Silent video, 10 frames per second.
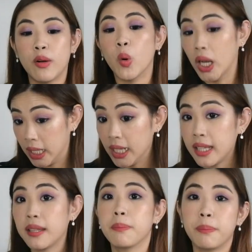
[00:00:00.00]

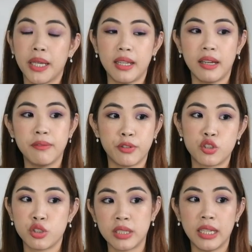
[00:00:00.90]
wallet but
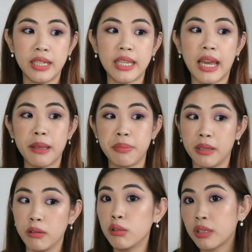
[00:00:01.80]
unfortunately I've
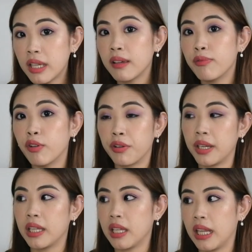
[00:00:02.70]
been looking for
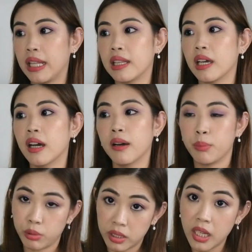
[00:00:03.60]
it in
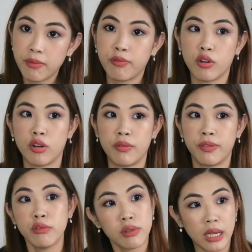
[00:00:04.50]
a boutique for a
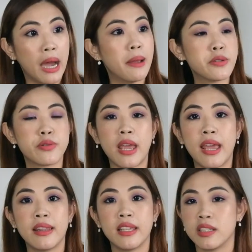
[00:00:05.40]
few times
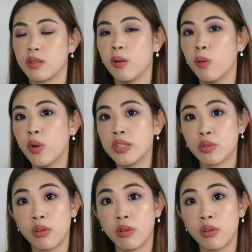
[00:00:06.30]
and it's always